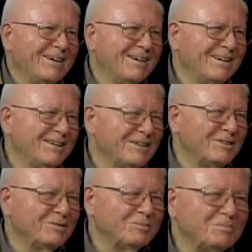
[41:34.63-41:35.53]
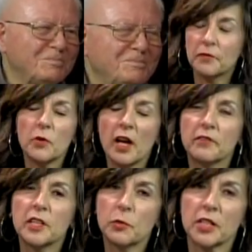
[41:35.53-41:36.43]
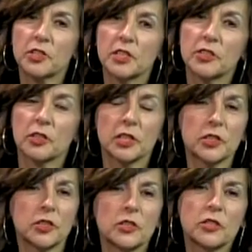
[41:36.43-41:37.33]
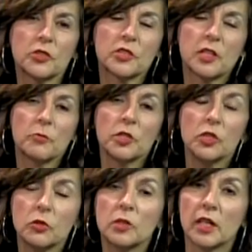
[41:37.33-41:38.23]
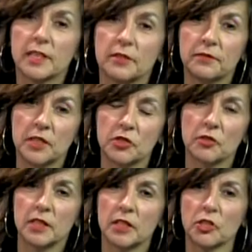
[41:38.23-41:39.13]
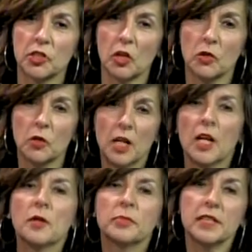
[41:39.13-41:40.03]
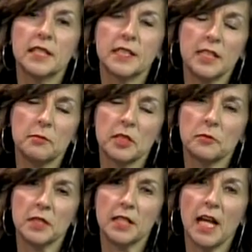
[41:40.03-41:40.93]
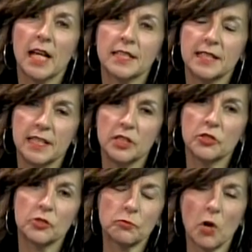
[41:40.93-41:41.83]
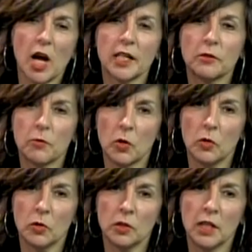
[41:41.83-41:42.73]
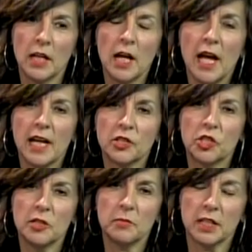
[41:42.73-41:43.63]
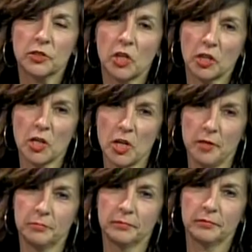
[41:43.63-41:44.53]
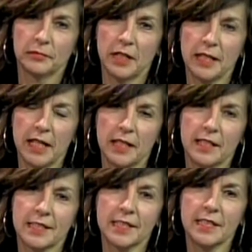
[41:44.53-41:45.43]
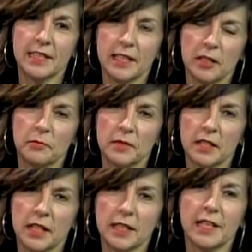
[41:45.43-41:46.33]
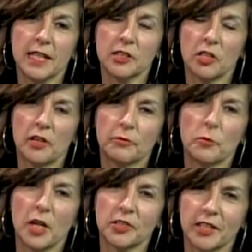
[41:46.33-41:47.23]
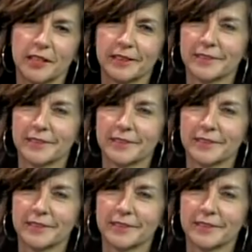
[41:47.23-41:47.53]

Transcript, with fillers: but um, if you have any questions or concerns or someone you'd like to feature on this show, please email me at seniorsrockandroll at gmail.com. Again, it's Lysa Gibbs, and thanks a lot for watching.